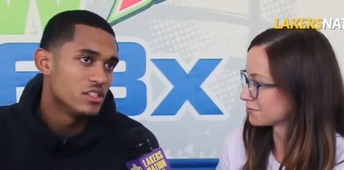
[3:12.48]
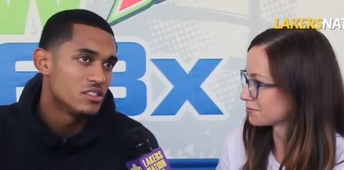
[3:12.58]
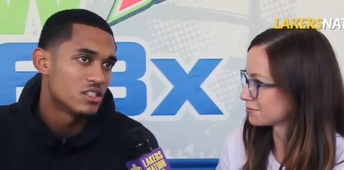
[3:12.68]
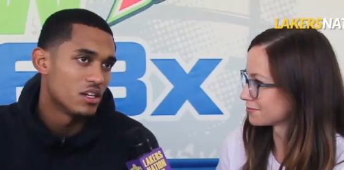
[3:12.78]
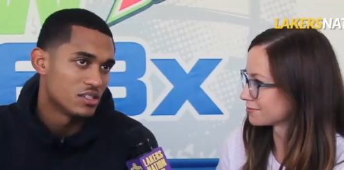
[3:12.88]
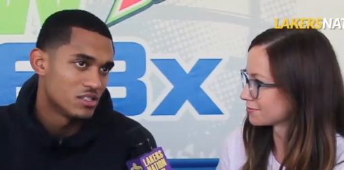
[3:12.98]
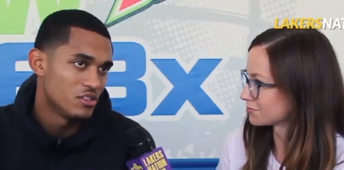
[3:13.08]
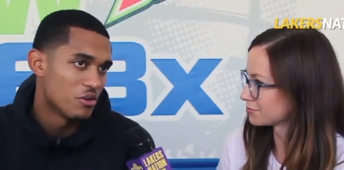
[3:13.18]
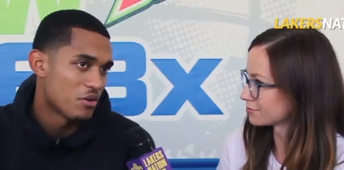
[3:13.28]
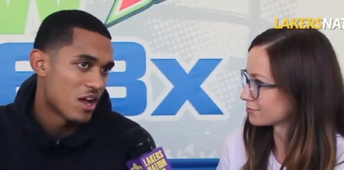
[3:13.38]
Speaker 1: he's touched, you
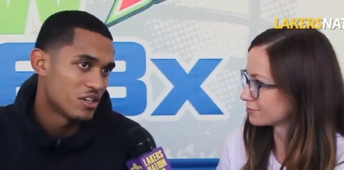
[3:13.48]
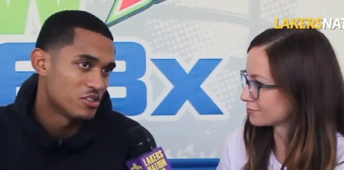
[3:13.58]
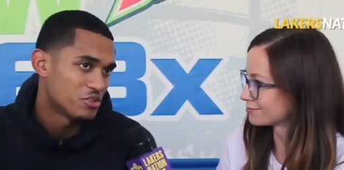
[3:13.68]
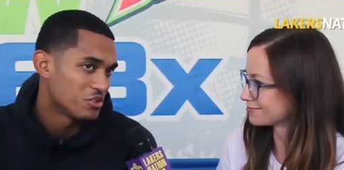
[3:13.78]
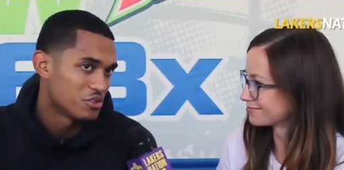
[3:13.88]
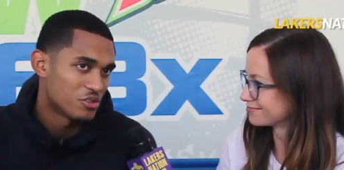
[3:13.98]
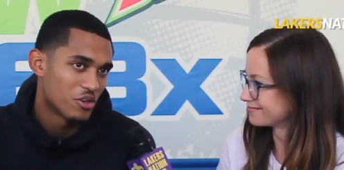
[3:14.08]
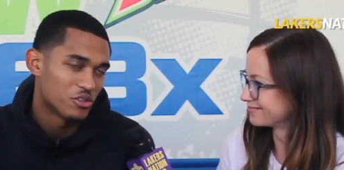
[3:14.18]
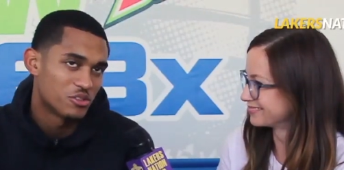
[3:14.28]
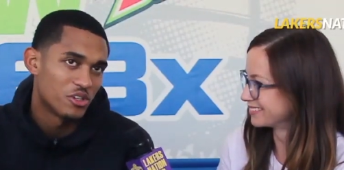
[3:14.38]
know, kind of stru-
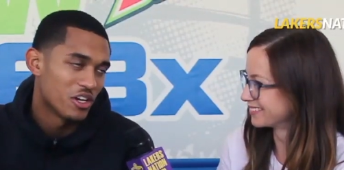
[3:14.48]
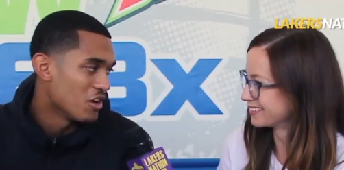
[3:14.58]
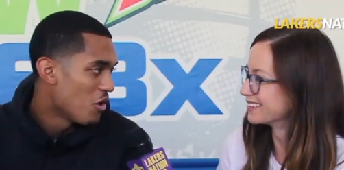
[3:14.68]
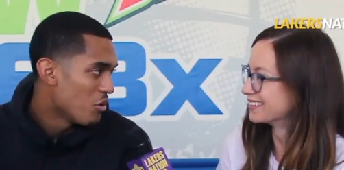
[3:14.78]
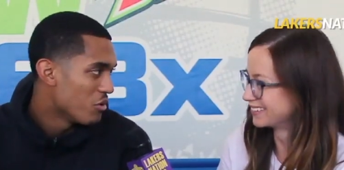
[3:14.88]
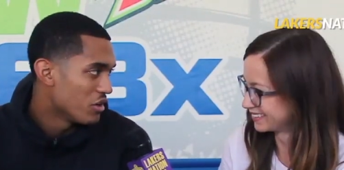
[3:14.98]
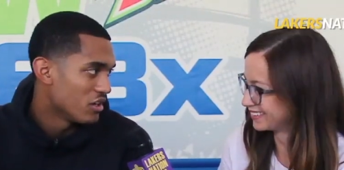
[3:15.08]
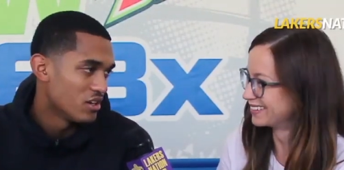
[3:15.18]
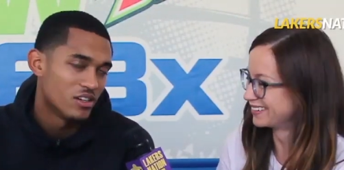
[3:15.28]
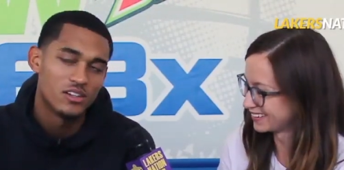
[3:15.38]
stru- struck gold, and
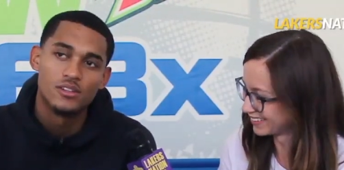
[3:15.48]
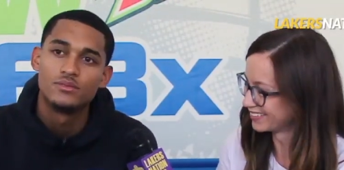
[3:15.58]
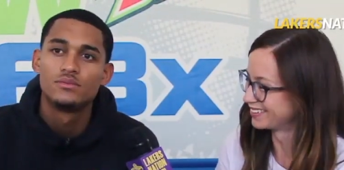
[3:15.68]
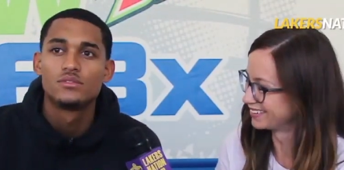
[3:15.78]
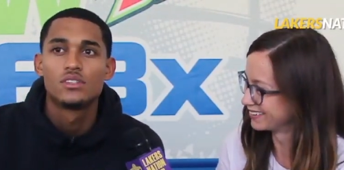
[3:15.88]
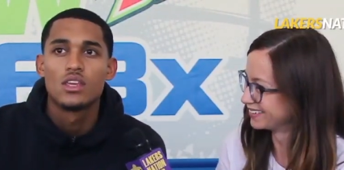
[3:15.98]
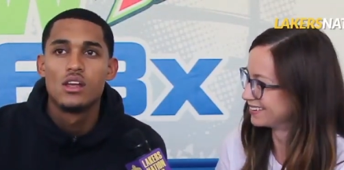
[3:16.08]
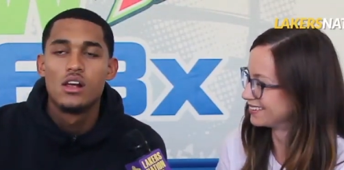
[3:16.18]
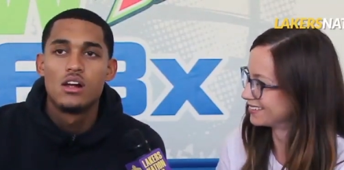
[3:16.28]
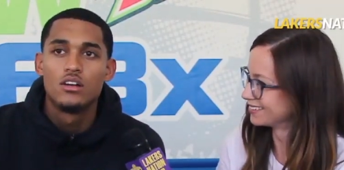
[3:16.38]
um,
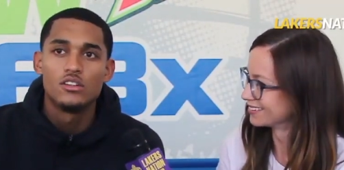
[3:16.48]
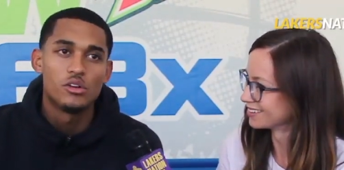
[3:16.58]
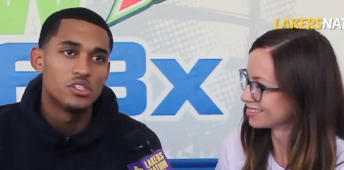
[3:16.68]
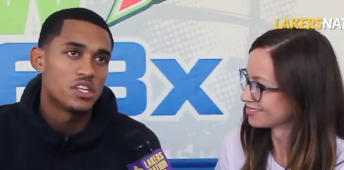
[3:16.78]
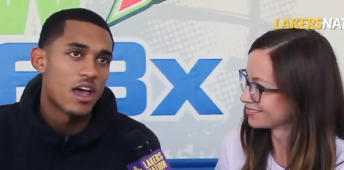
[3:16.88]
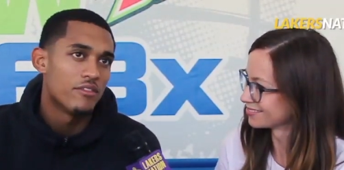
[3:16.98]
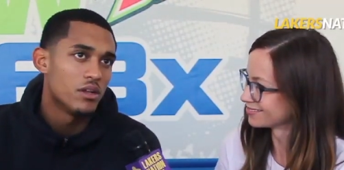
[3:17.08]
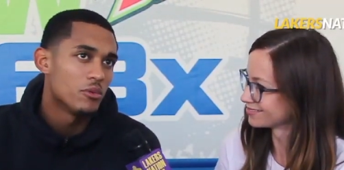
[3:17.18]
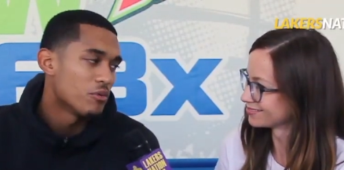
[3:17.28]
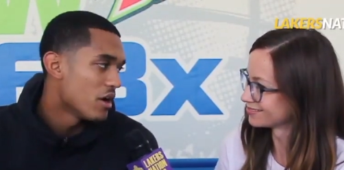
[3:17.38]
you know, just having
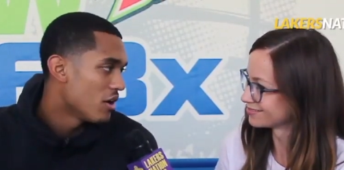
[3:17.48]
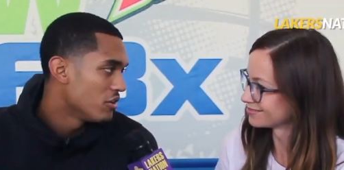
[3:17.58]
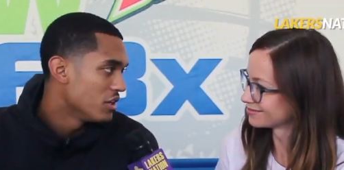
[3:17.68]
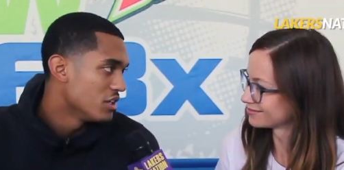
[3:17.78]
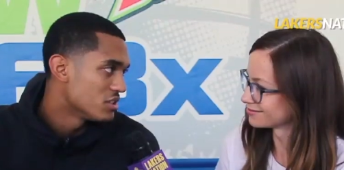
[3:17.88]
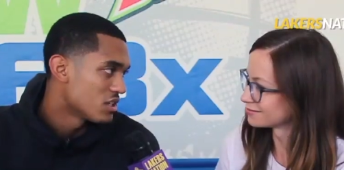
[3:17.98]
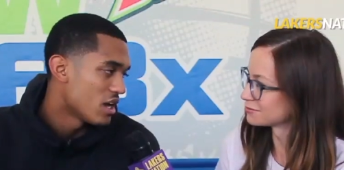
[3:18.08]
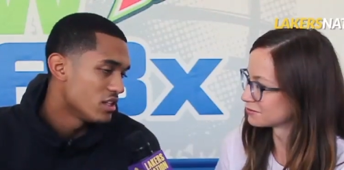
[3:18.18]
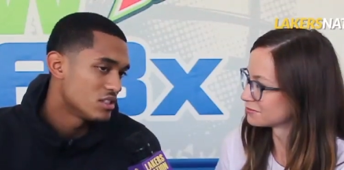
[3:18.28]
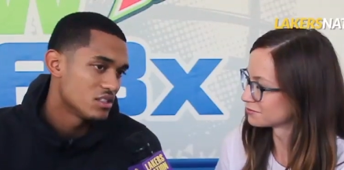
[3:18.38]
him around, the
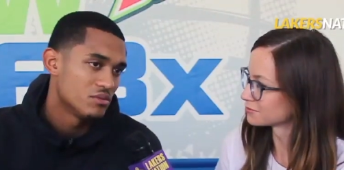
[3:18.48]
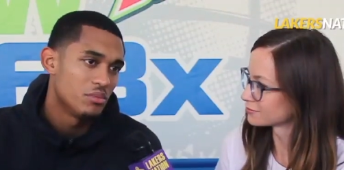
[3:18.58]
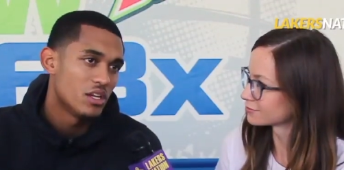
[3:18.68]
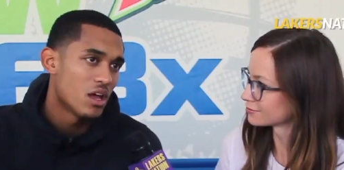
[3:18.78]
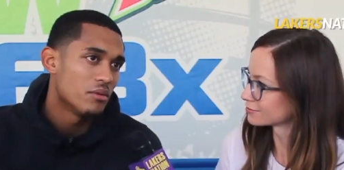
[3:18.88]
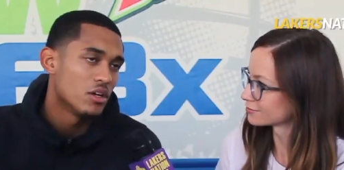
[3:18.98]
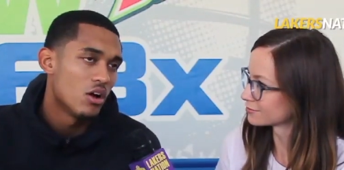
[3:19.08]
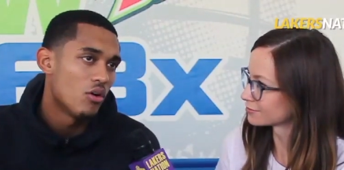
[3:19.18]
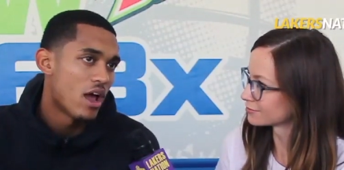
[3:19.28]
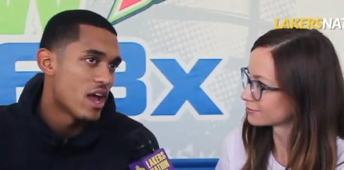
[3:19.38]
insights, being able to
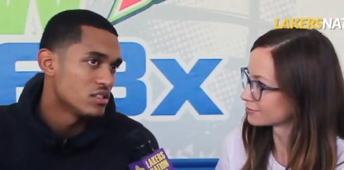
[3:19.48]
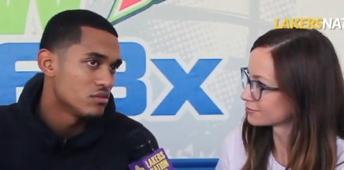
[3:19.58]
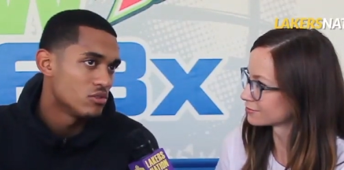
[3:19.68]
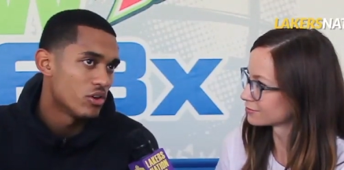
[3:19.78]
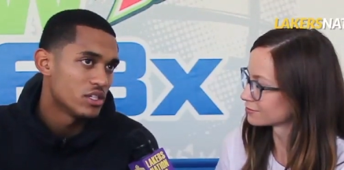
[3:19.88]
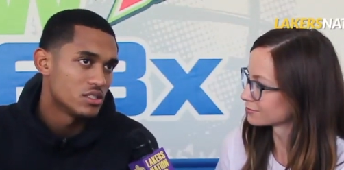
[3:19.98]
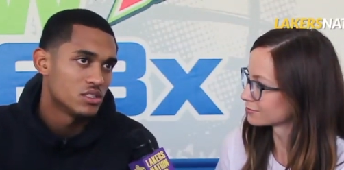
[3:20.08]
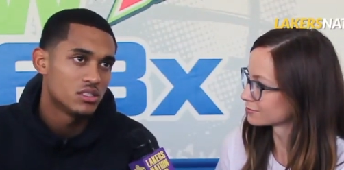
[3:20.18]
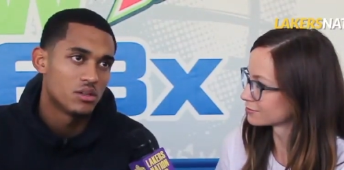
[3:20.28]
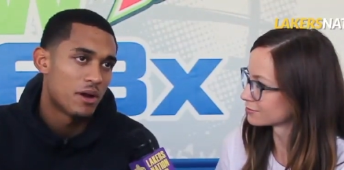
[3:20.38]
go ask him
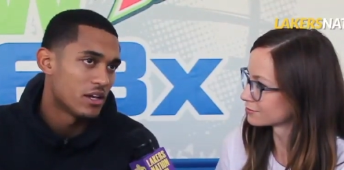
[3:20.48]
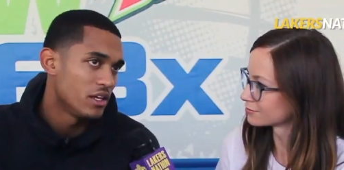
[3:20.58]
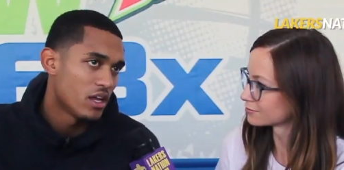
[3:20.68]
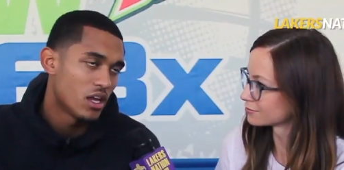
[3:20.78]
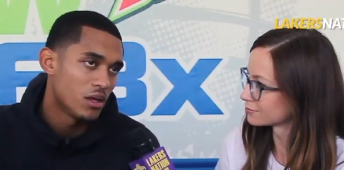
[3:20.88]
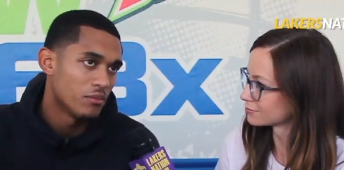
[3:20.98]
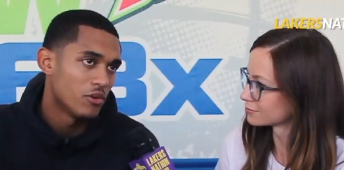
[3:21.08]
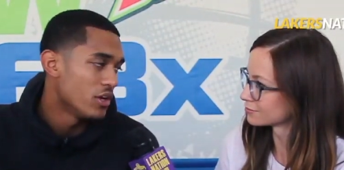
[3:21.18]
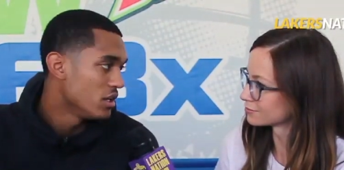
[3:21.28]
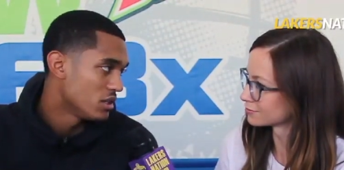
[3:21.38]
questions about the game or
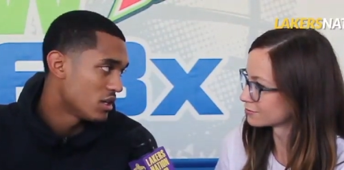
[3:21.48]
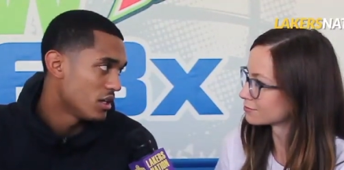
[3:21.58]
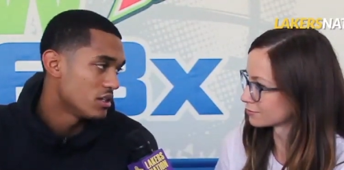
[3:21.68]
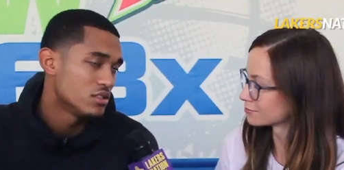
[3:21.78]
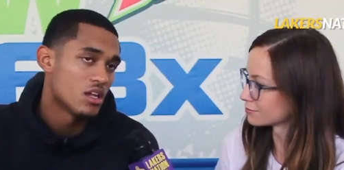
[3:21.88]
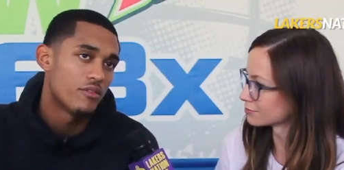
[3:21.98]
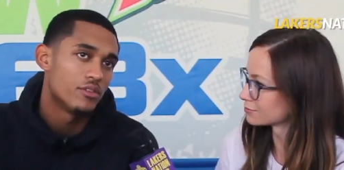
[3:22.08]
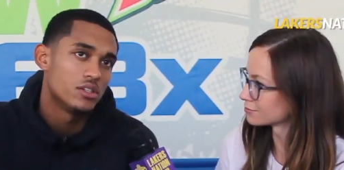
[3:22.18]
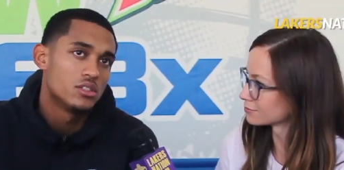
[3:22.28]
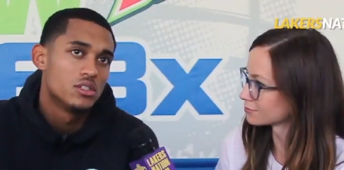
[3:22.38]
anything is
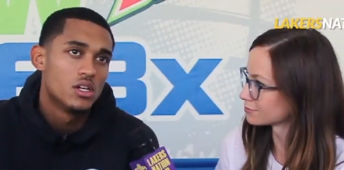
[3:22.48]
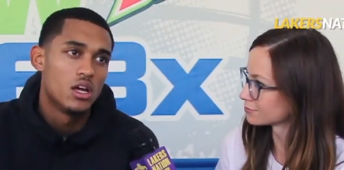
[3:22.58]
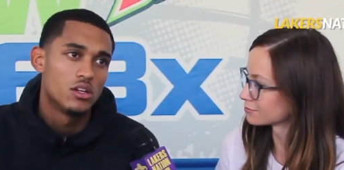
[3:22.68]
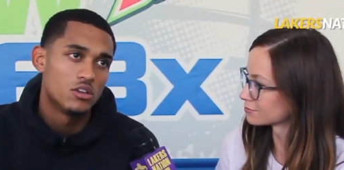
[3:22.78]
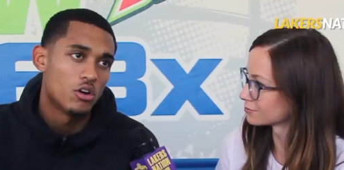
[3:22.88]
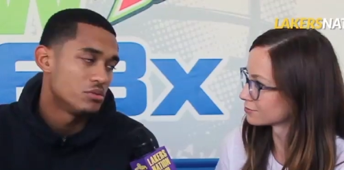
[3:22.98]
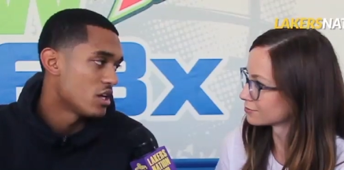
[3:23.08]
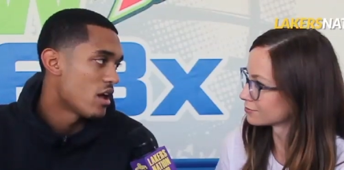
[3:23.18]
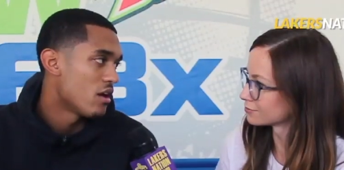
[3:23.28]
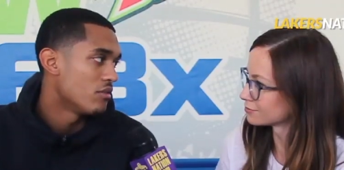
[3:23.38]
definitely dope to
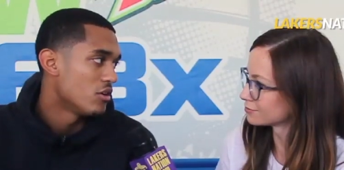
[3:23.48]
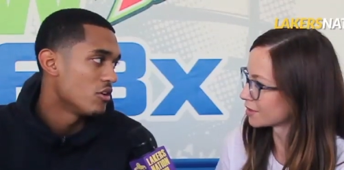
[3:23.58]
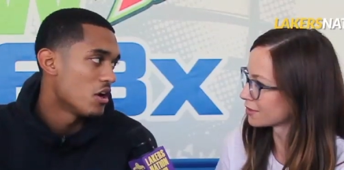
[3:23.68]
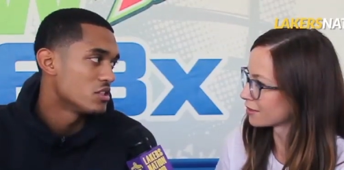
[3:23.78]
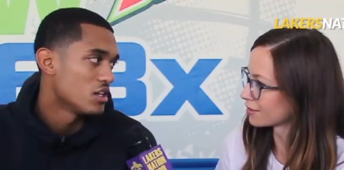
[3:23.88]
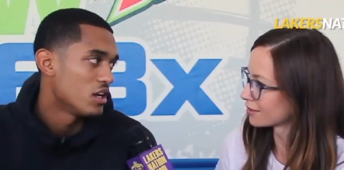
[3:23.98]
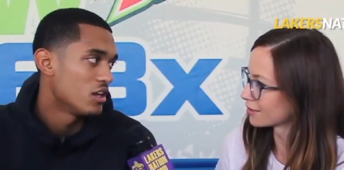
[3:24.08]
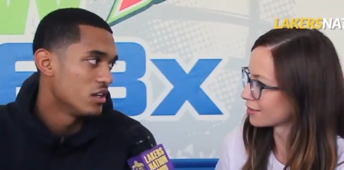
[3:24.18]
have on our side.